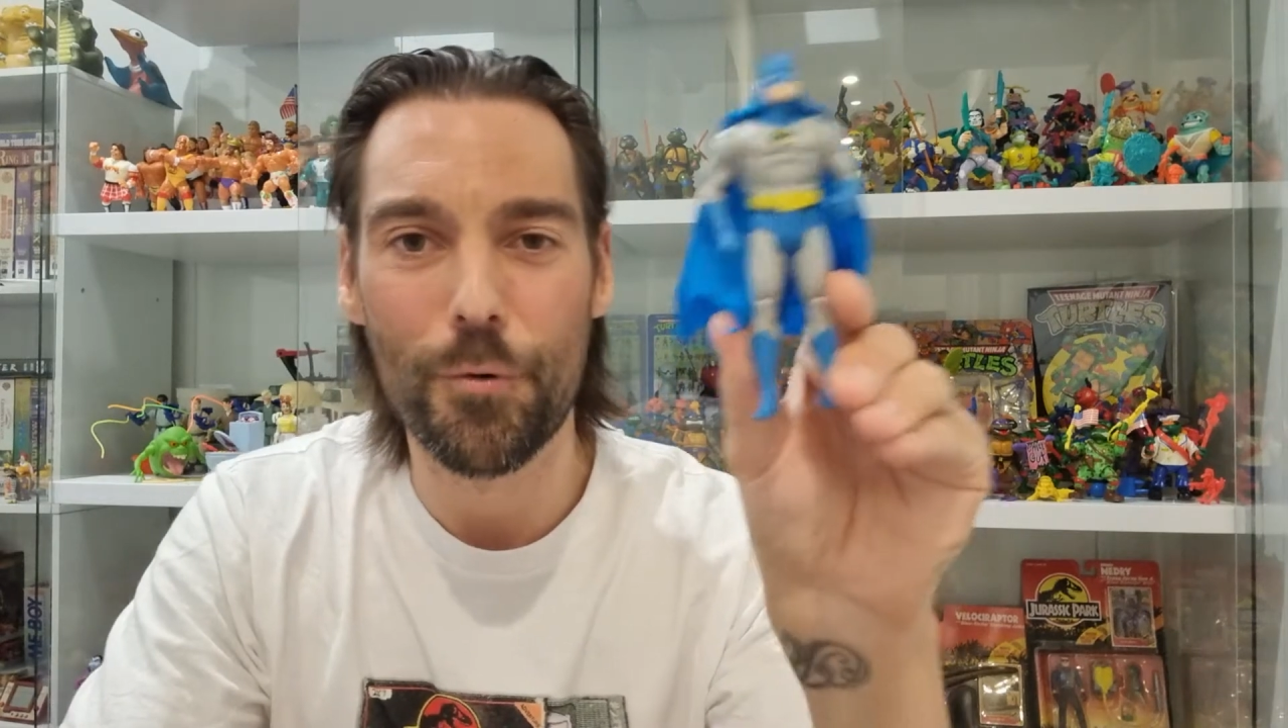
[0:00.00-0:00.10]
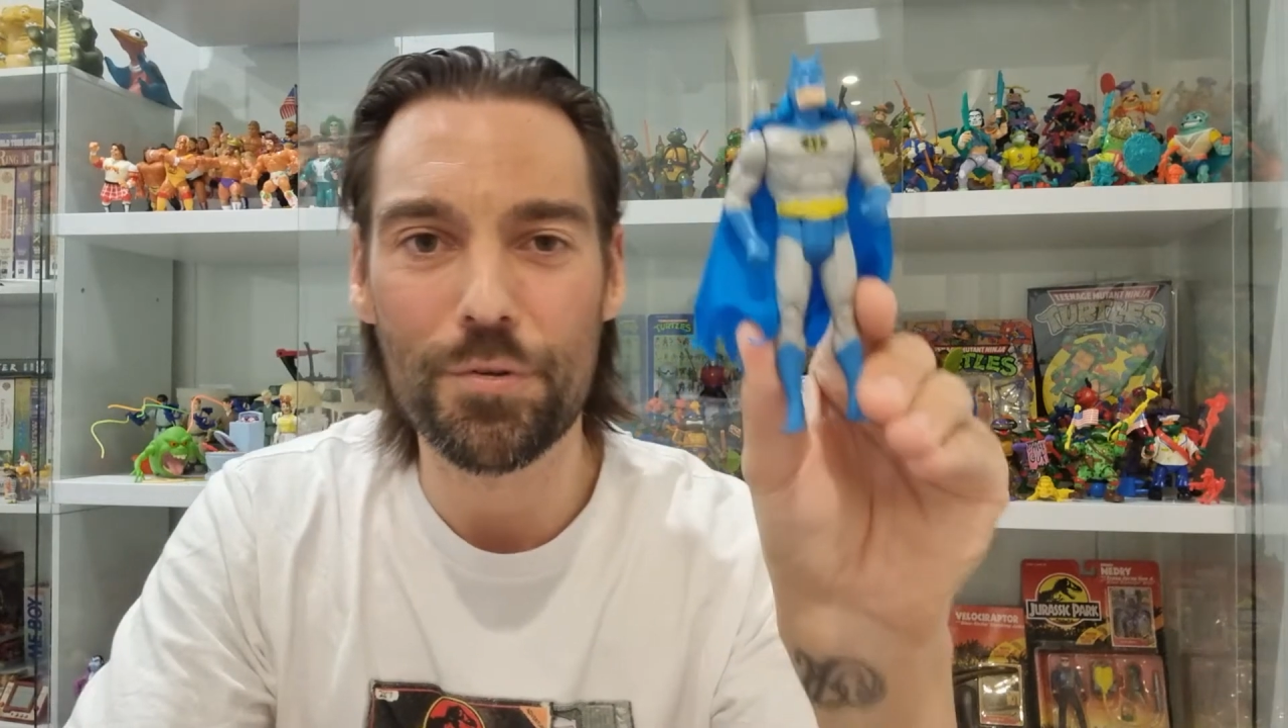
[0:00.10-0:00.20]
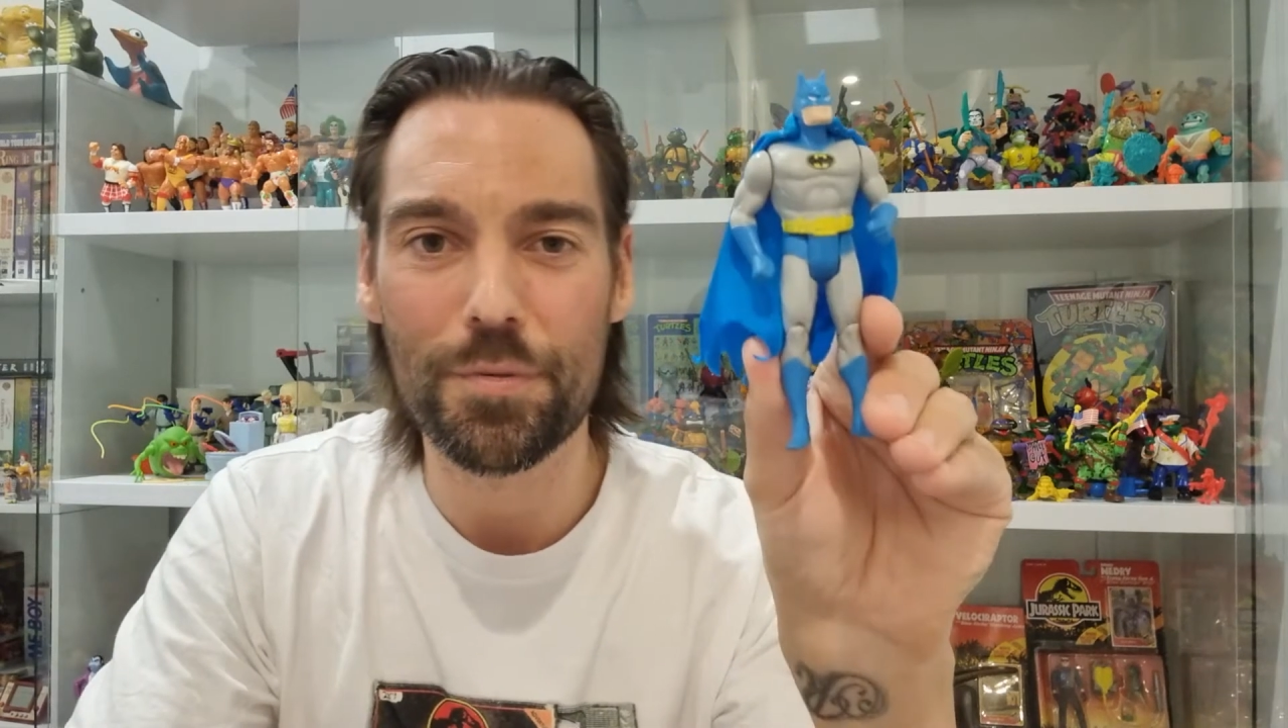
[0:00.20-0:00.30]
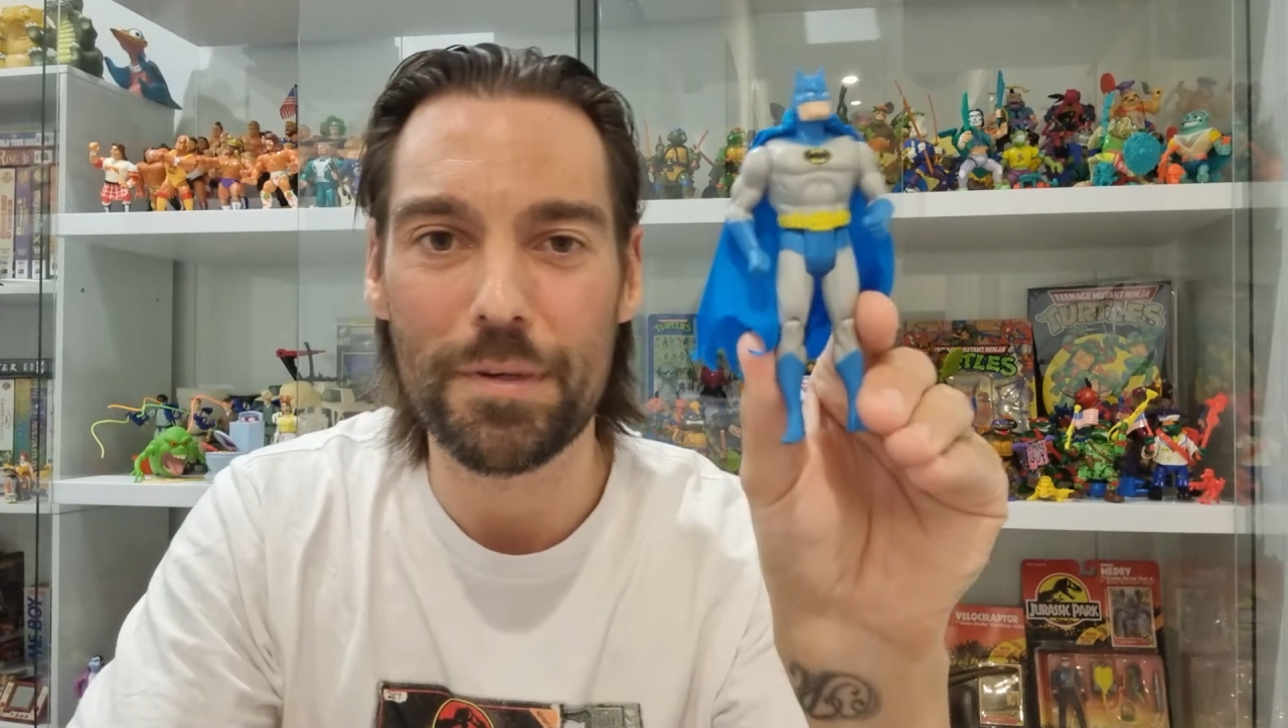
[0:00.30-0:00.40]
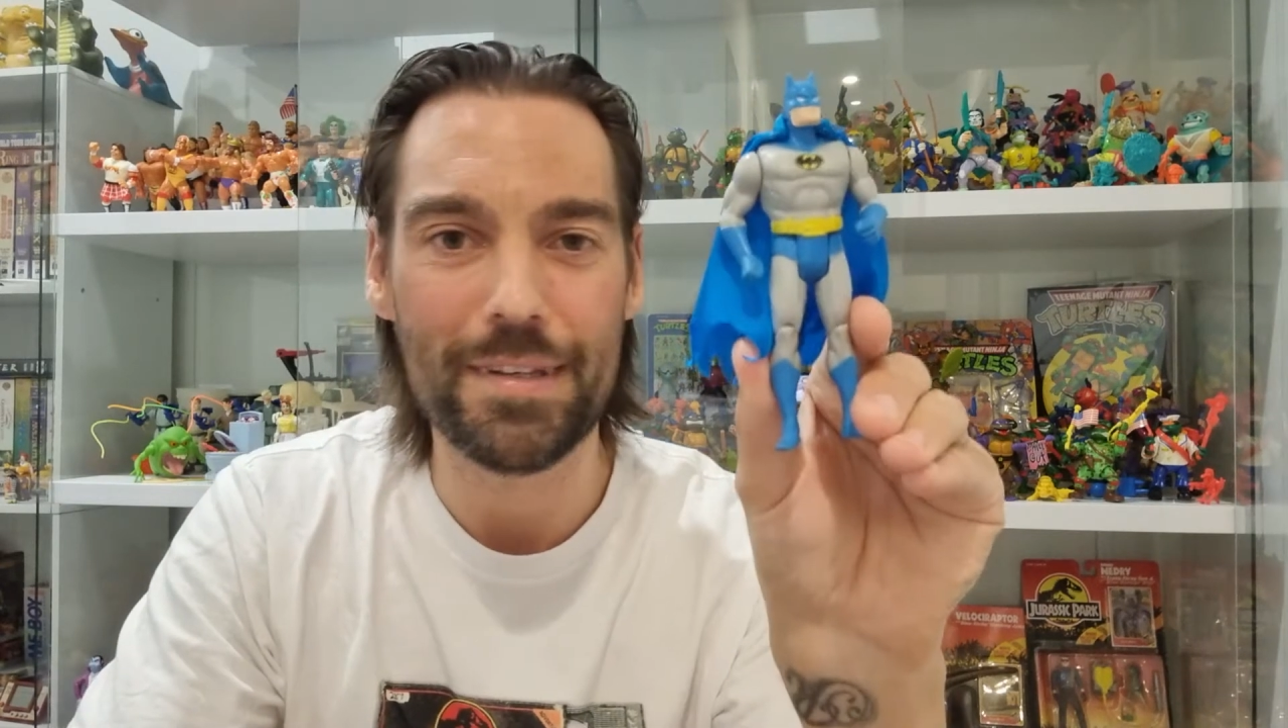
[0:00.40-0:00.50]

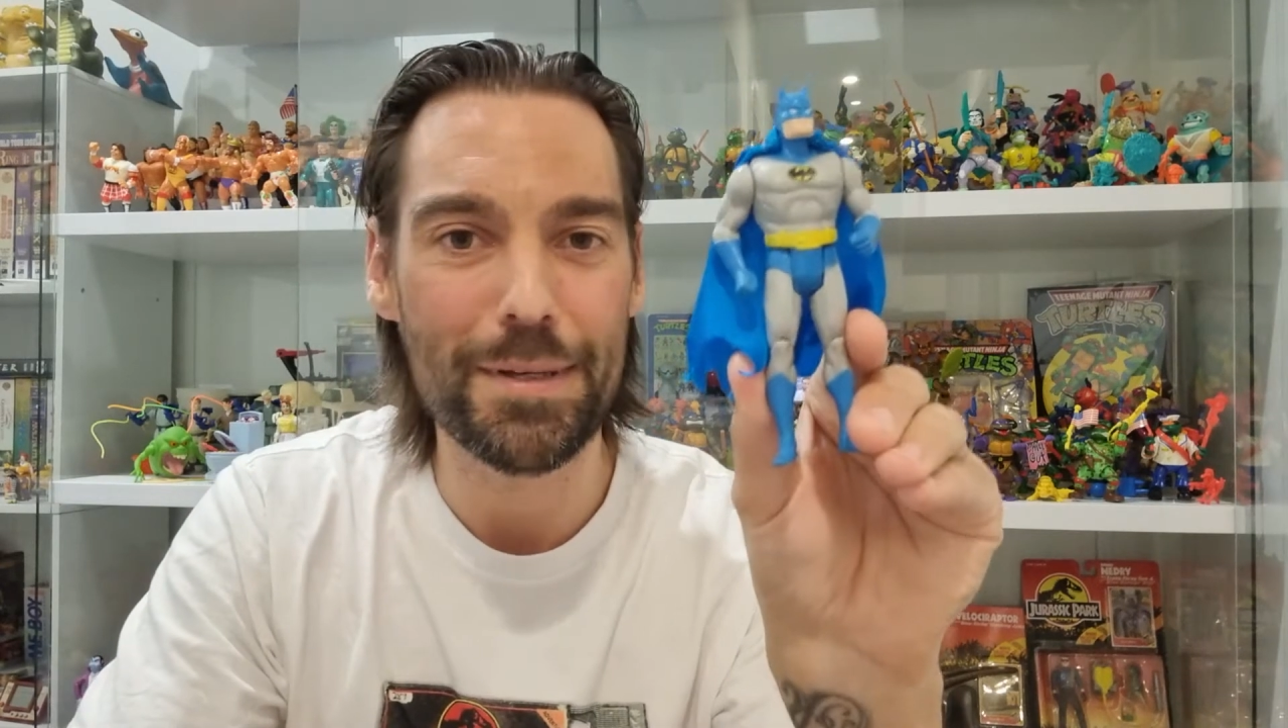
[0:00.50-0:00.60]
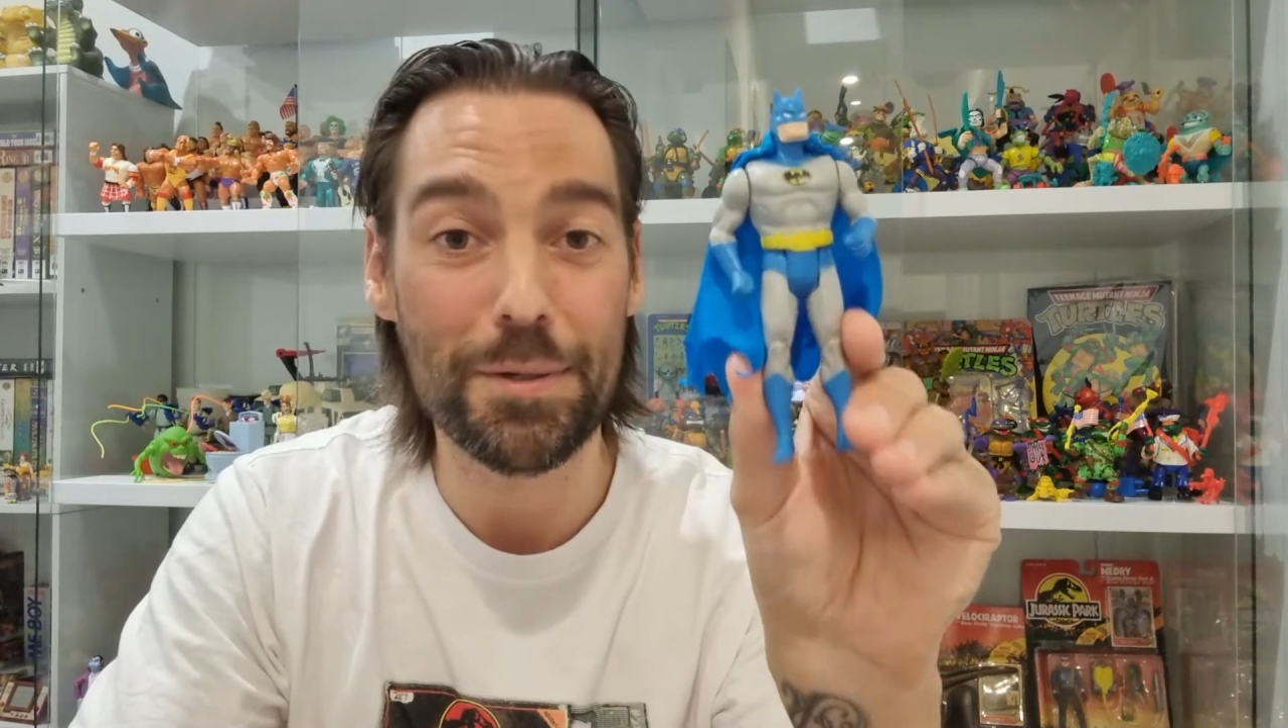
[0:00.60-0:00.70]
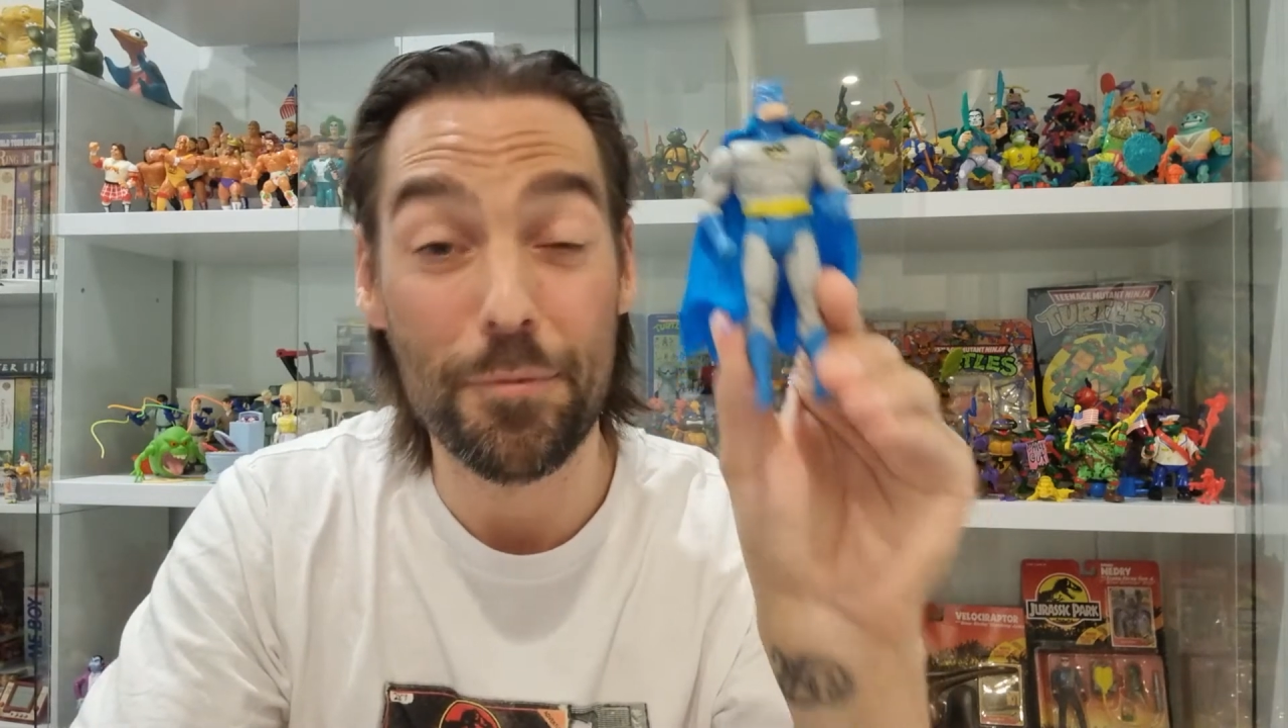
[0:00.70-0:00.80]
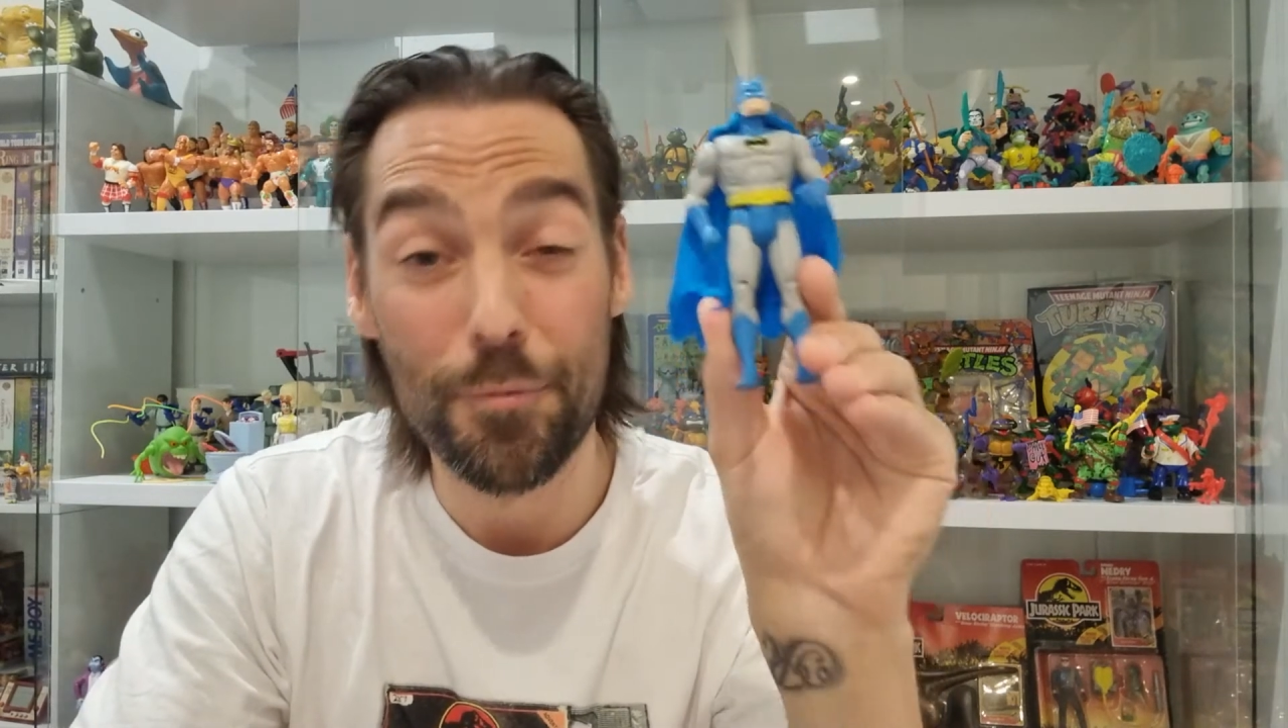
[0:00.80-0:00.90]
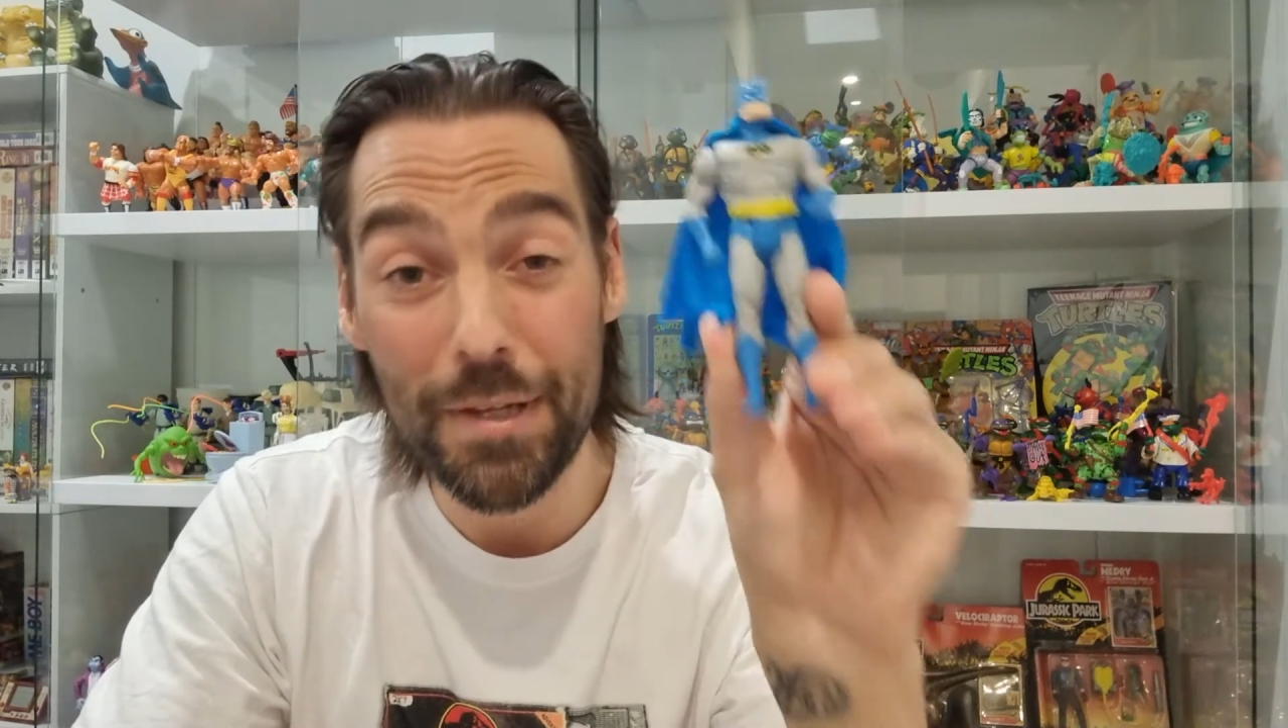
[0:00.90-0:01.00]
awesome condition.